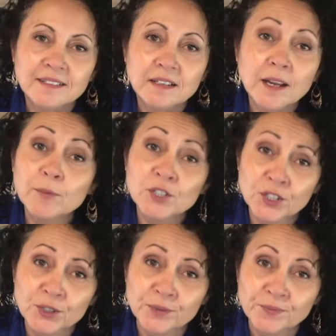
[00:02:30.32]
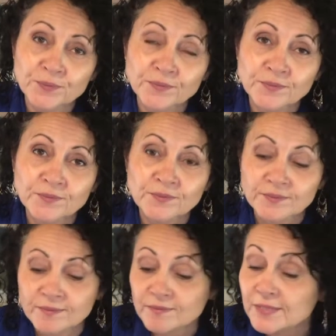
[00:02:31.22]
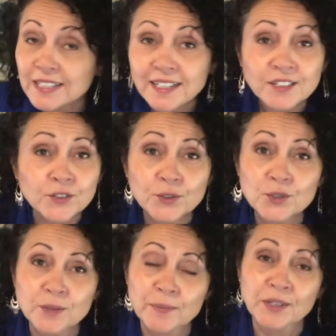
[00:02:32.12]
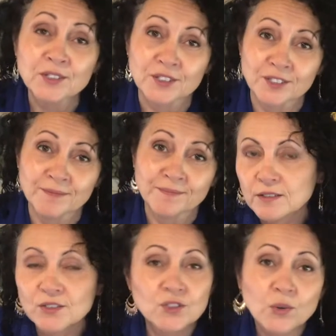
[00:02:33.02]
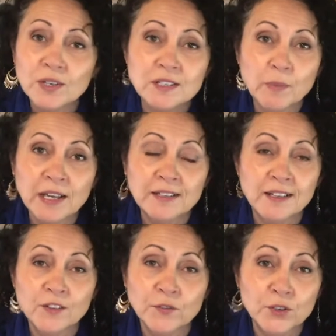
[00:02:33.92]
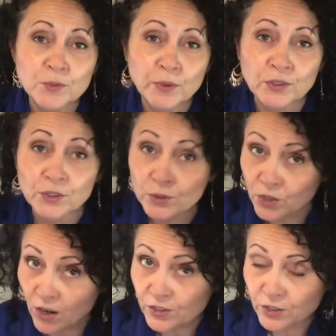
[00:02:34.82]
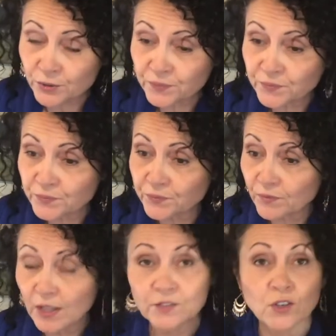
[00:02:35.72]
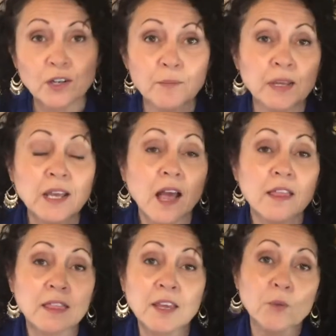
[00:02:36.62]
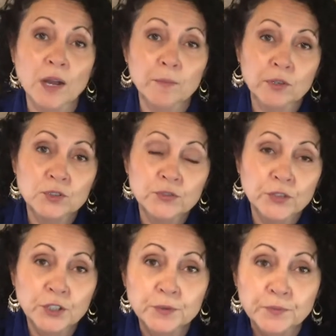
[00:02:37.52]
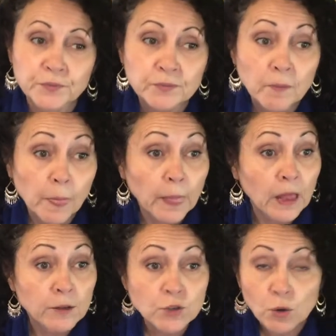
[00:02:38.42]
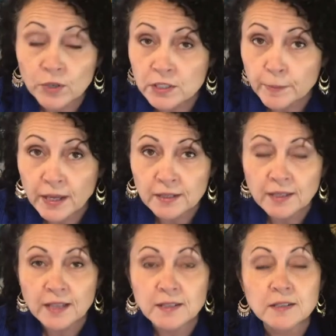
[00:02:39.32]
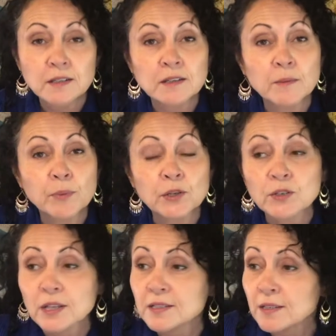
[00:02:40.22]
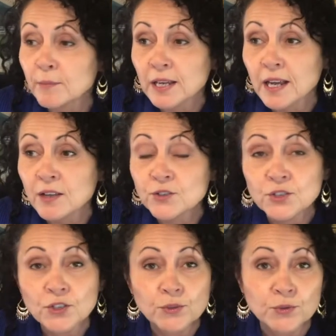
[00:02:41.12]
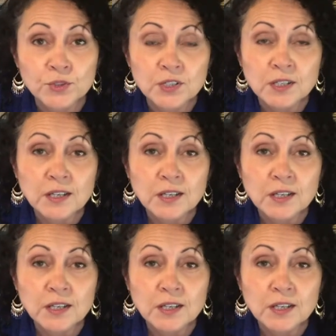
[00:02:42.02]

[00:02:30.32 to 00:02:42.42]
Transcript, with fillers: Number 2, interview some builders. Don't expect that the first builder you talk to is going to be the right builder for you. Don't expect that the builder that somebody else used